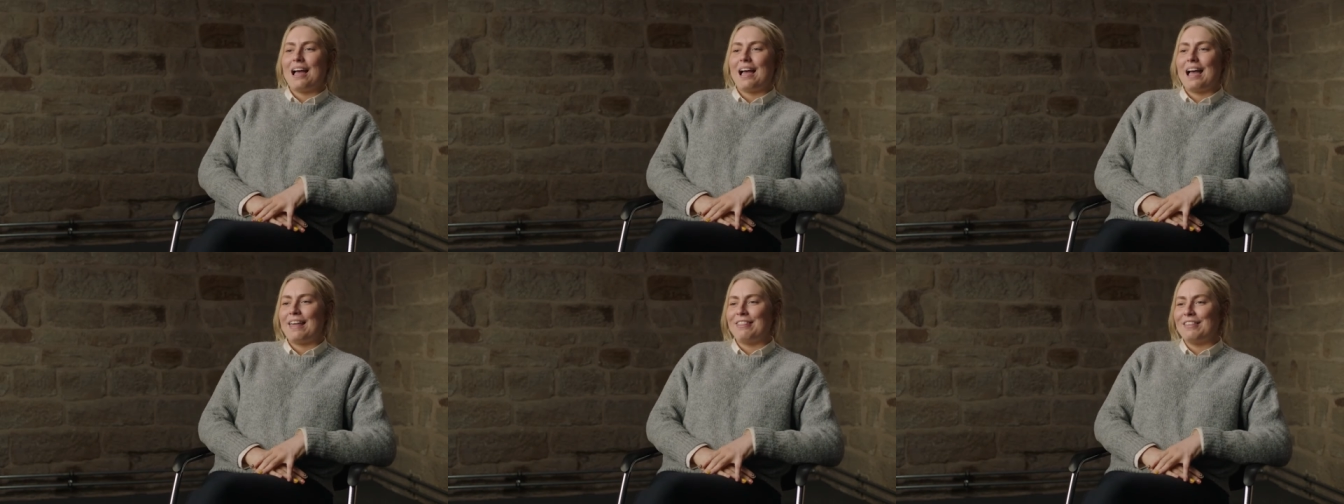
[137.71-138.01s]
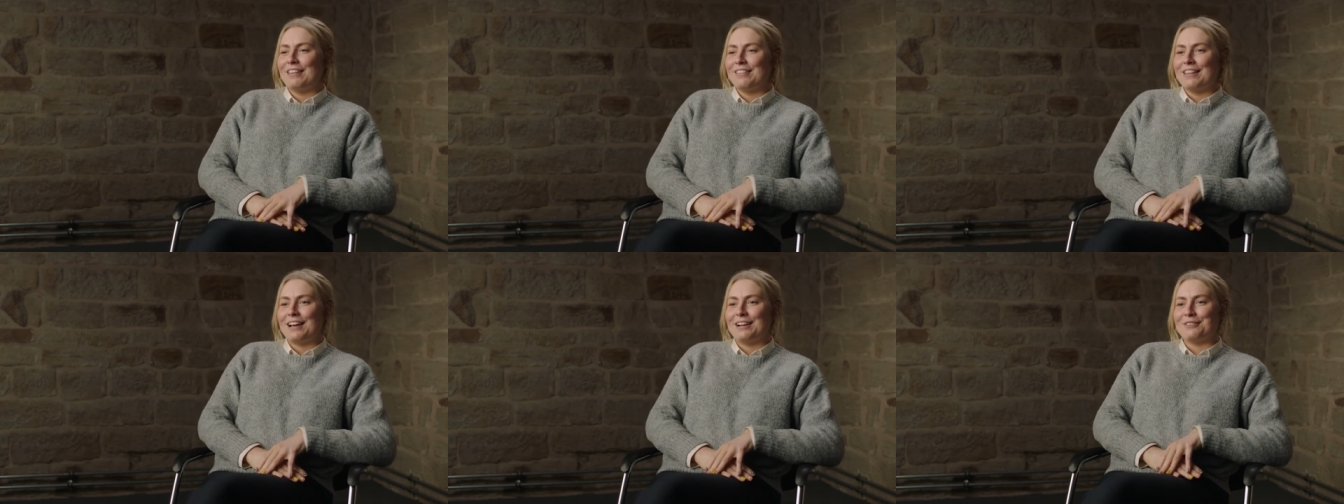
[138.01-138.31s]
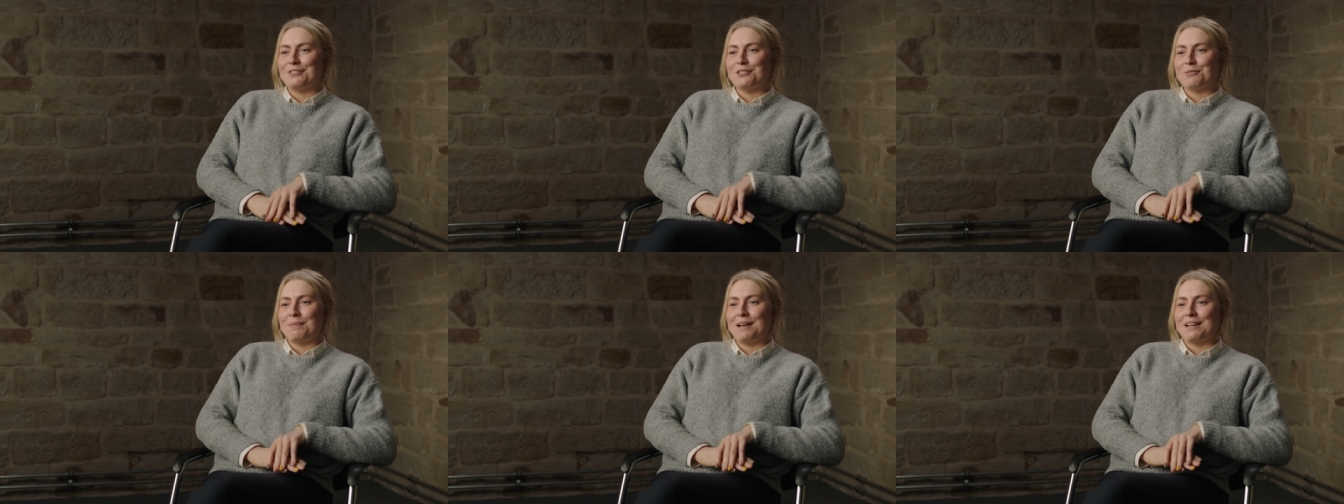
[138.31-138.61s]
I think that
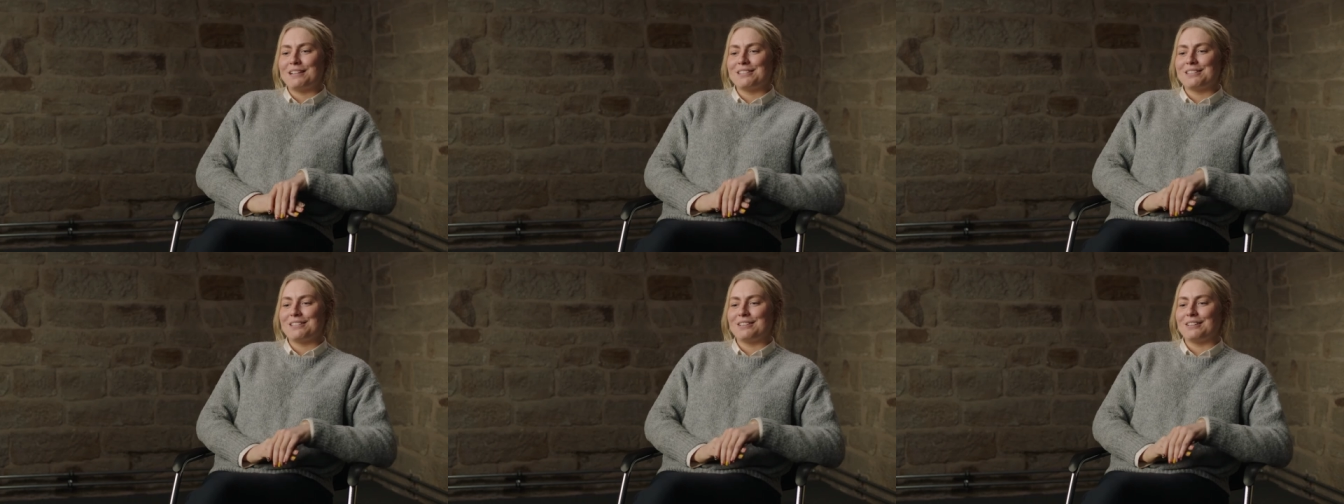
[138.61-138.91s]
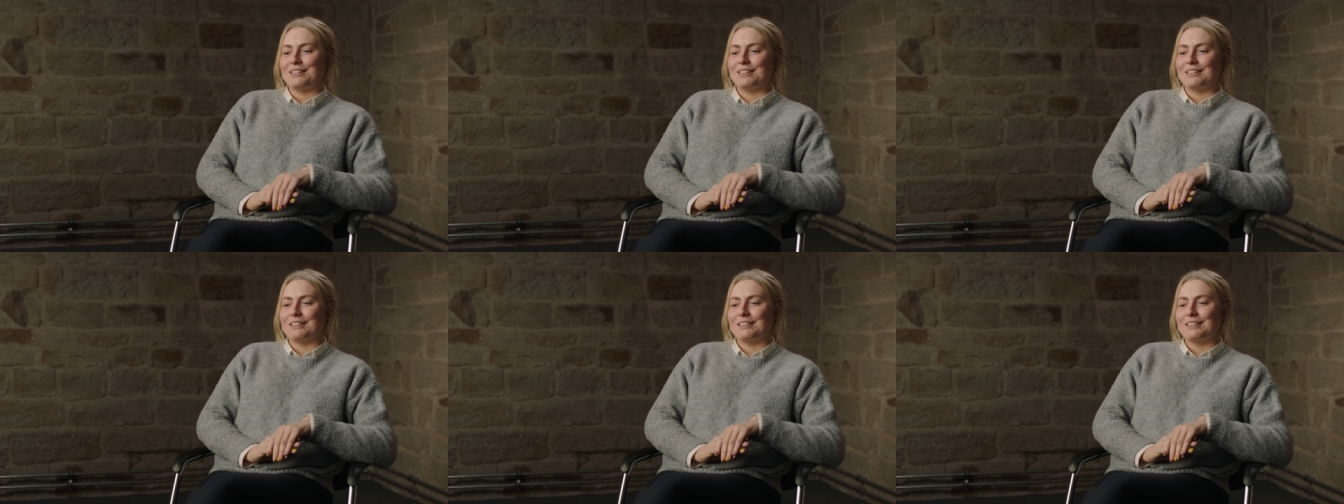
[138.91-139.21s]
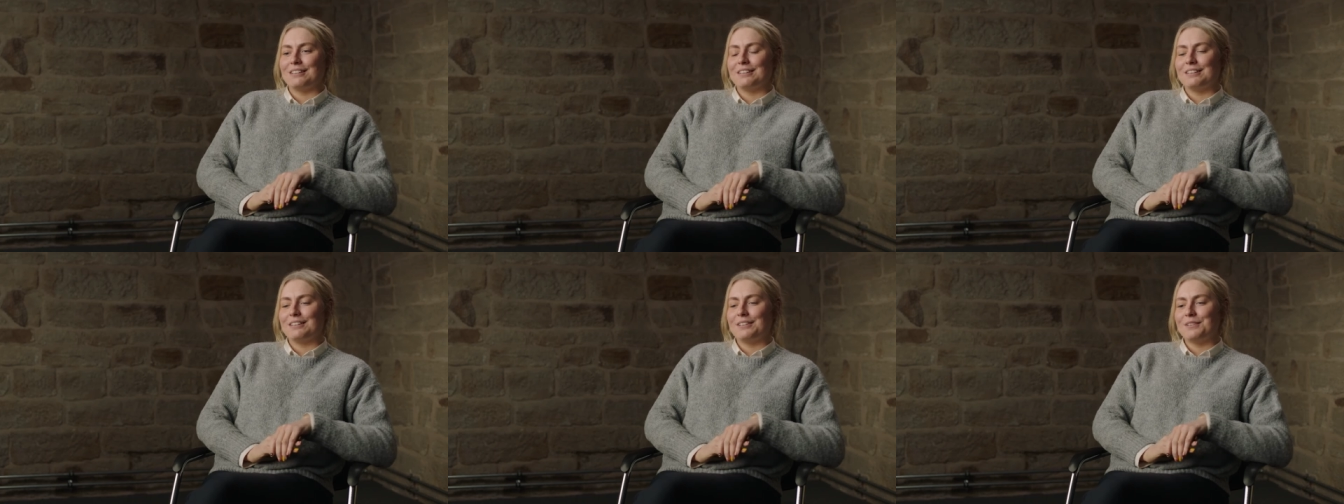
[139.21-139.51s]
goes back to
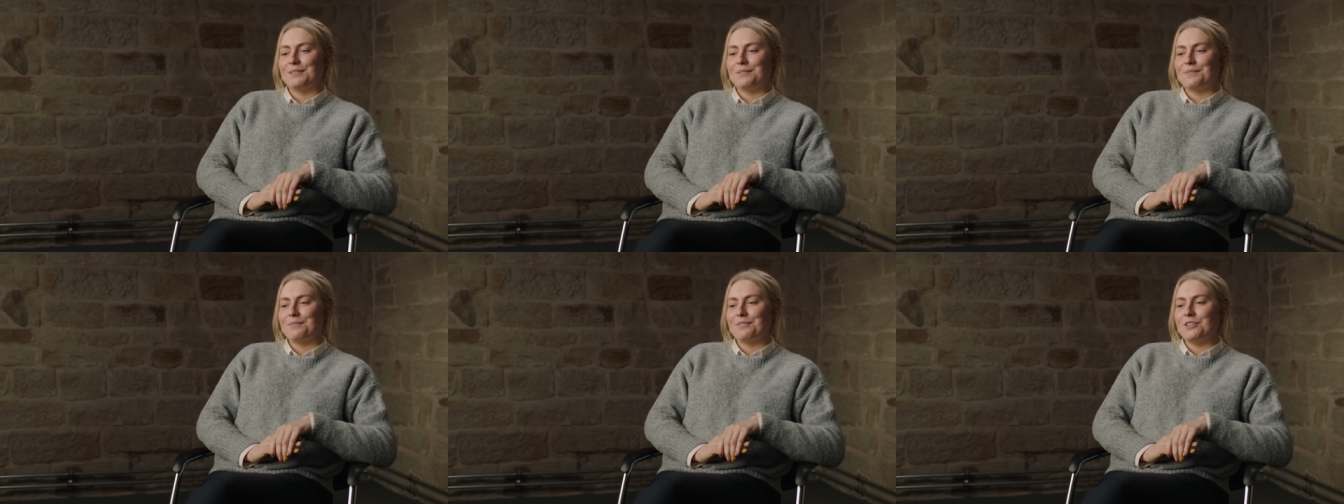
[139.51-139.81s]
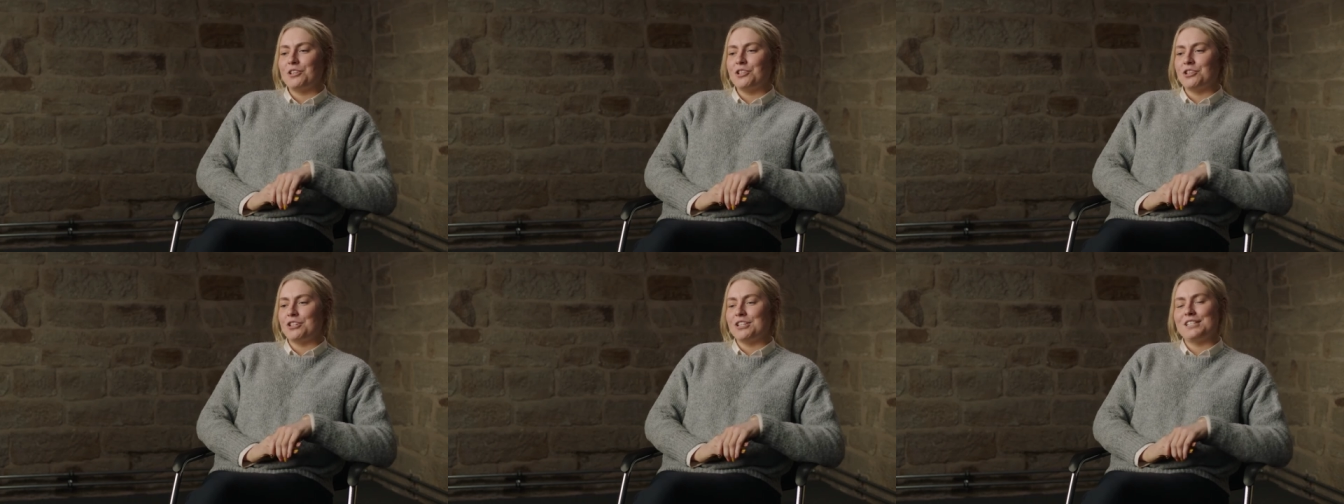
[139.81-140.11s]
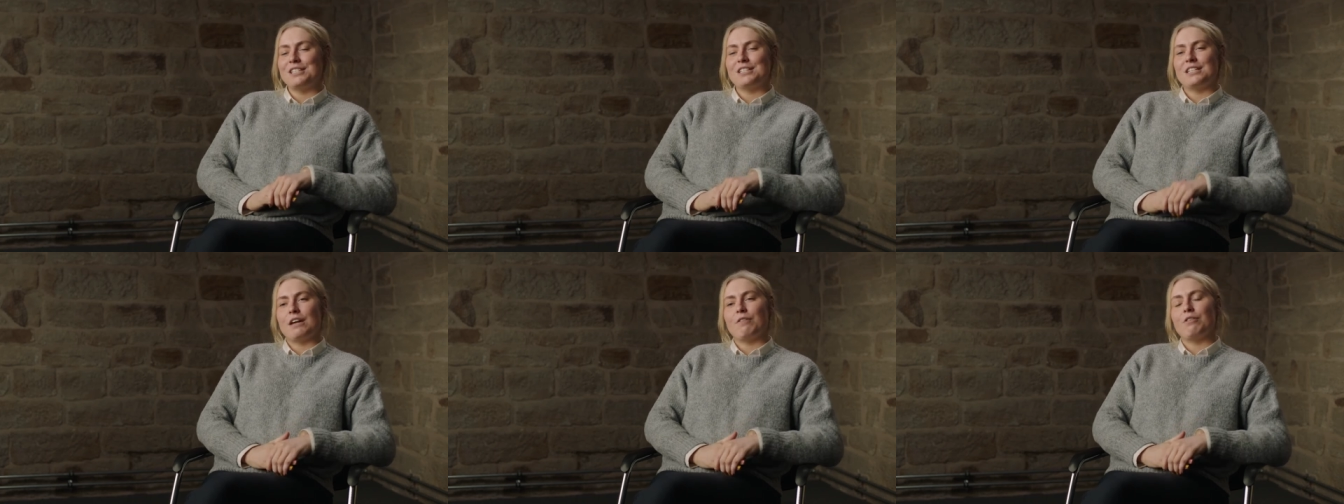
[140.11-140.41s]
you shouldn't
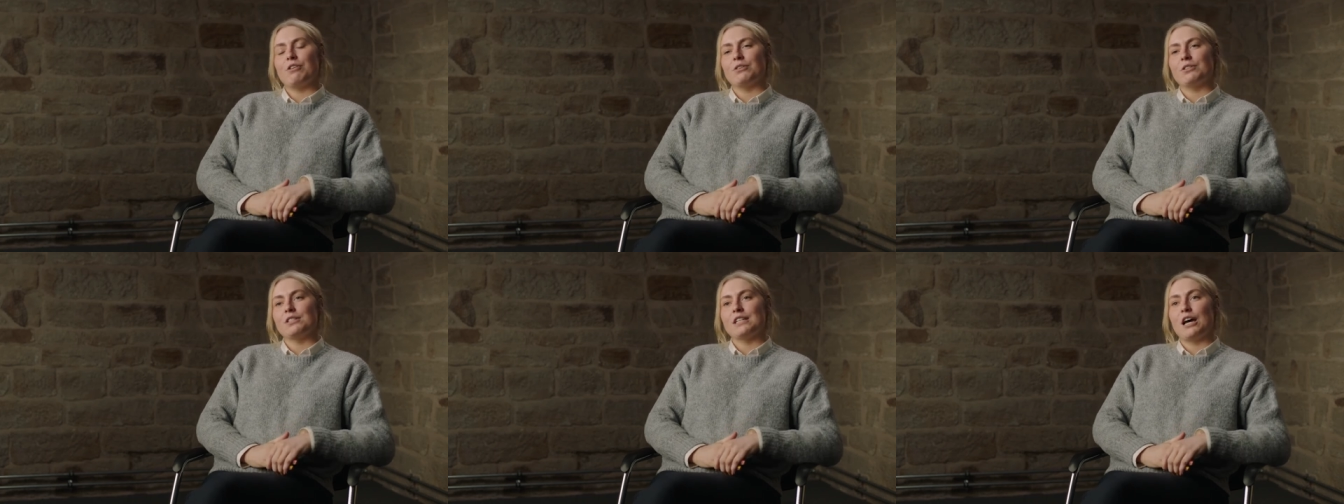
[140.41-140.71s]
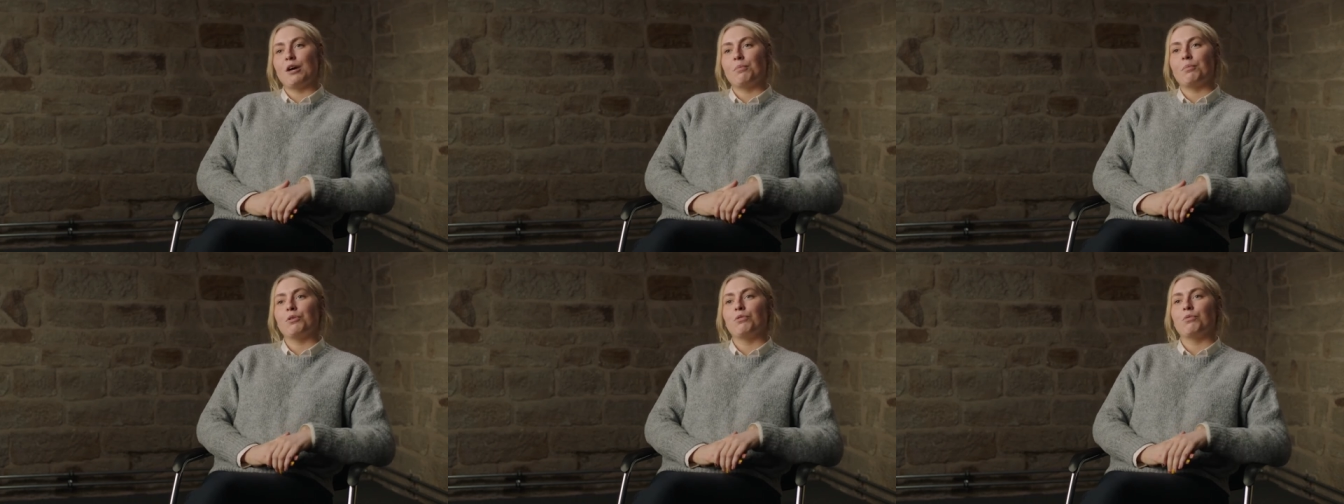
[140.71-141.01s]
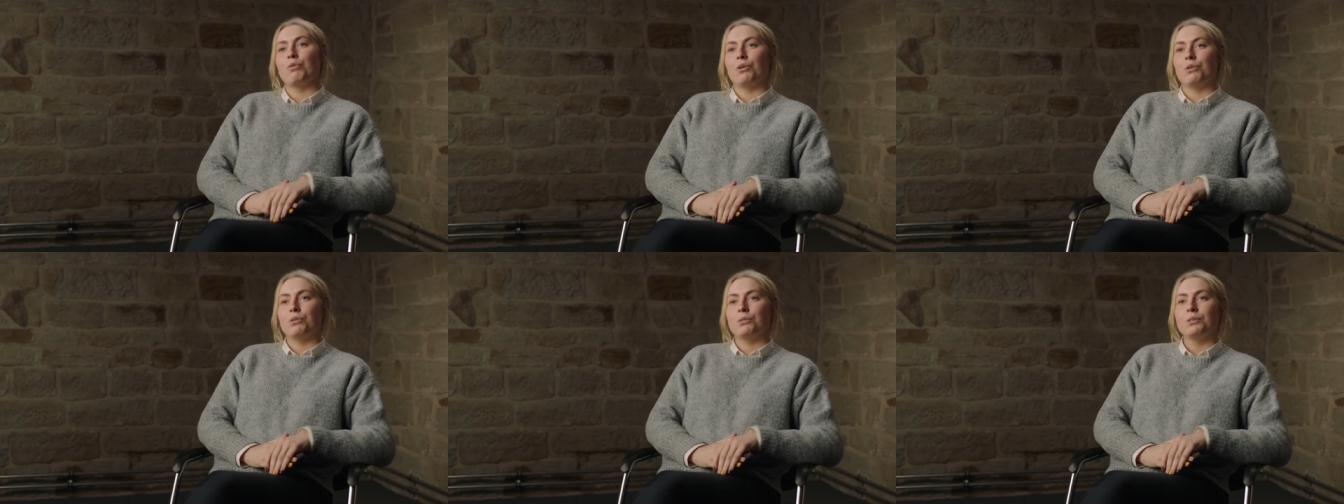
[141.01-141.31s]
stereotype a
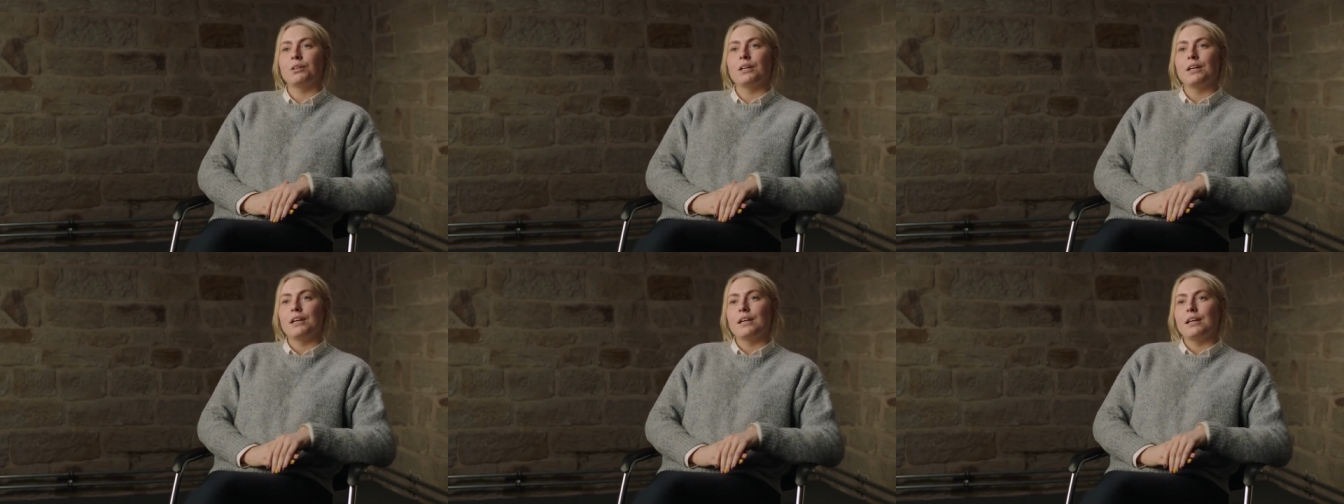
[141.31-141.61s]
role.